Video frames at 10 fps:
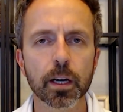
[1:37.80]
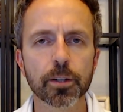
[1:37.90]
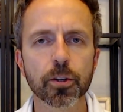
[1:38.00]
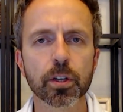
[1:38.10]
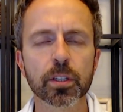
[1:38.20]

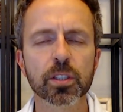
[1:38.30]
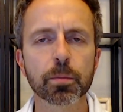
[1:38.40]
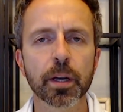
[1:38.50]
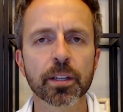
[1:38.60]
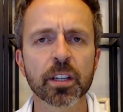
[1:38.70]
you're going to
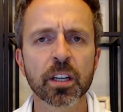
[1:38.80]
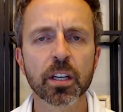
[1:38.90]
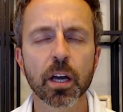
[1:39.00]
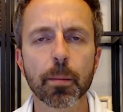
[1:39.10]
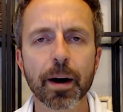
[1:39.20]
spend
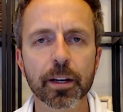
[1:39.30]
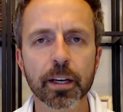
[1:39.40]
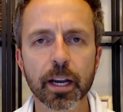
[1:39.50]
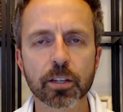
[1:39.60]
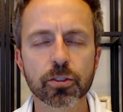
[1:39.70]
about an
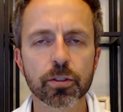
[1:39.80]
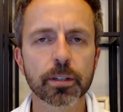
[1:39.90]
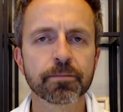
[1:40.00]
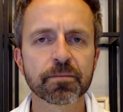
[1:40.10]
extra